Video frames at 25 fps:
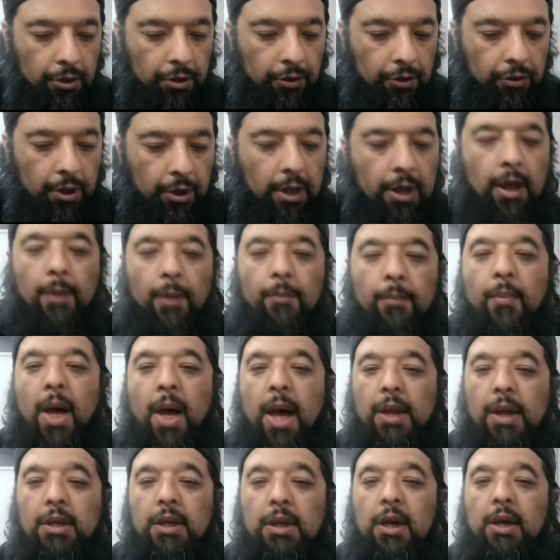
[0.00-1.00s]
you see,
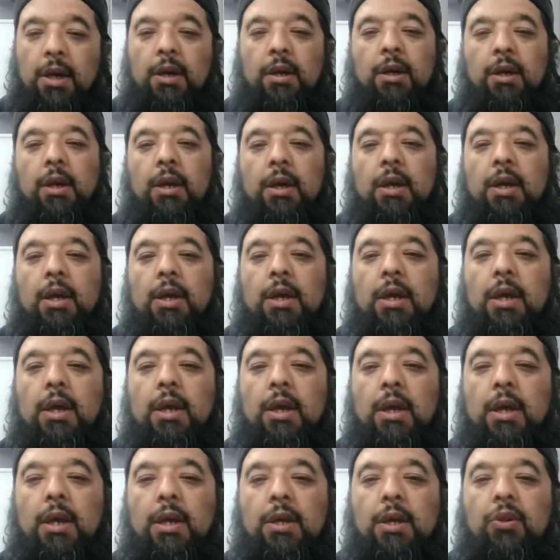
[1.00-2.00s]
Kabbalah
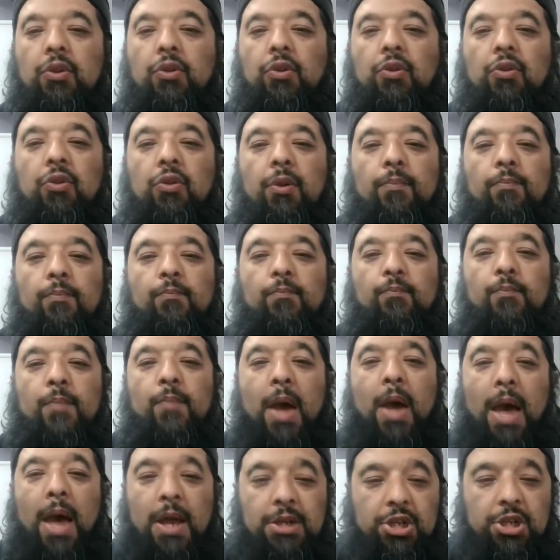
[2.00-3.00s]
is
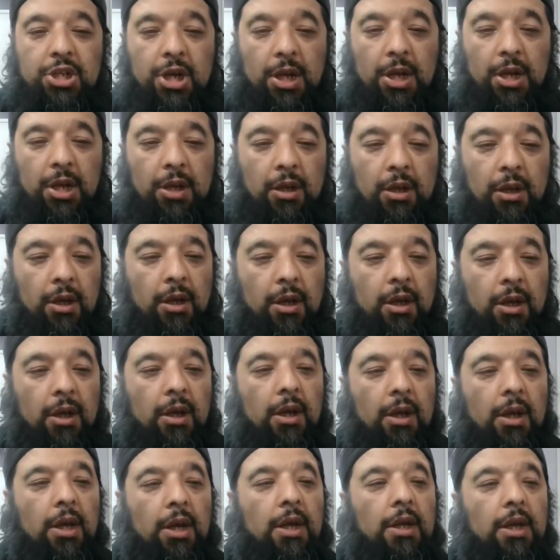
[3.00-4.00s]
magic
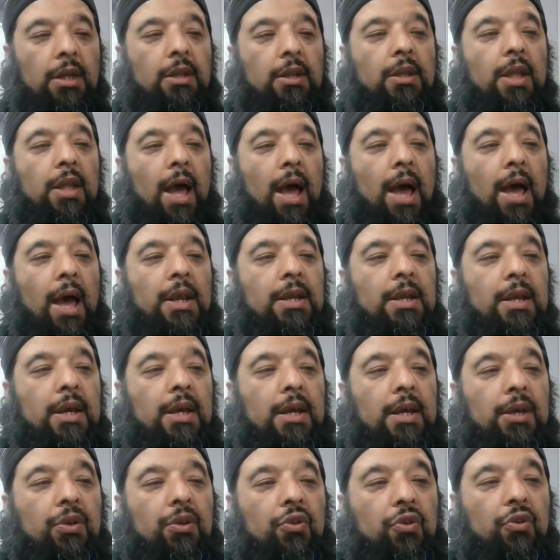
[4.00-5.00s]
that
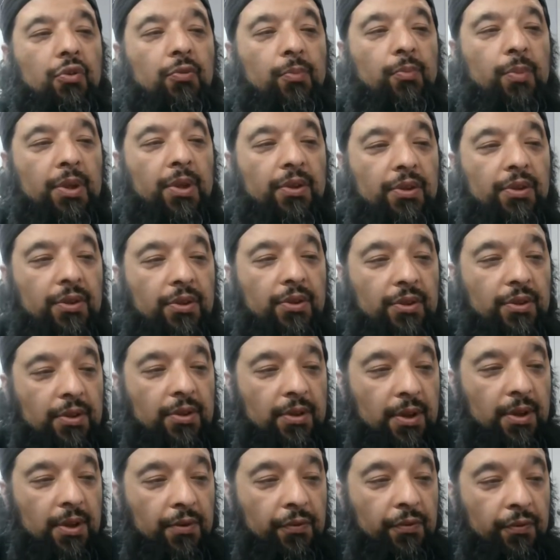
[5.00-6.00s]
is
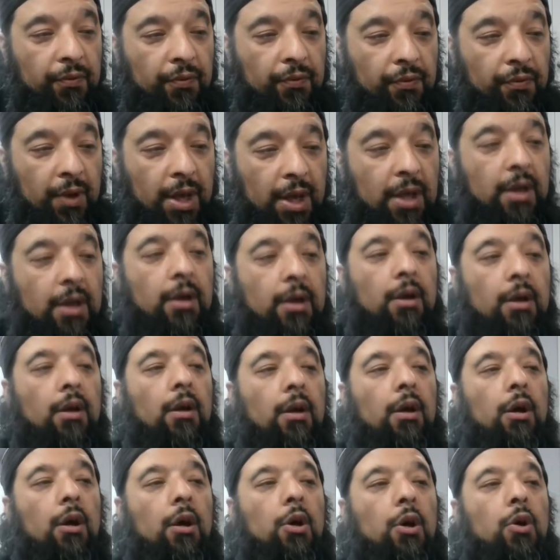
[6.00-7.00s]
specific
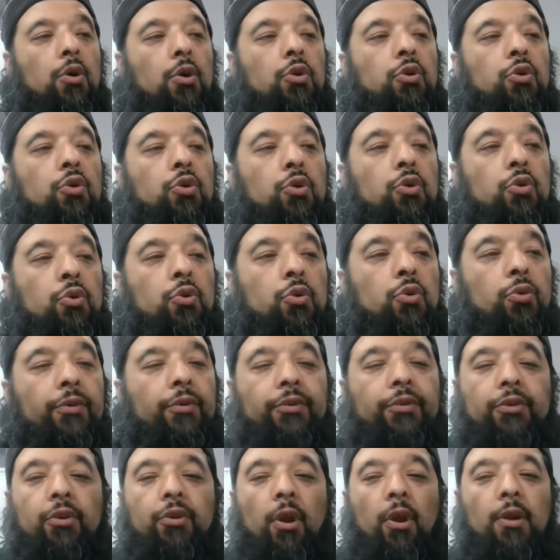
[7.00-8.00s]
to
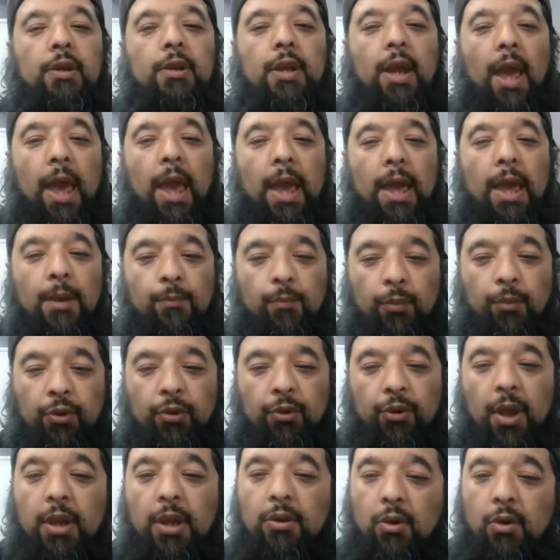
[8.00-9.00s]
certain
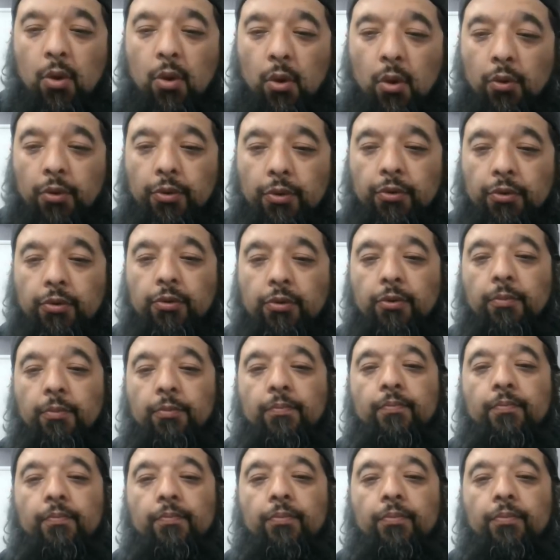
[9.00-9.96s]
aims and goals.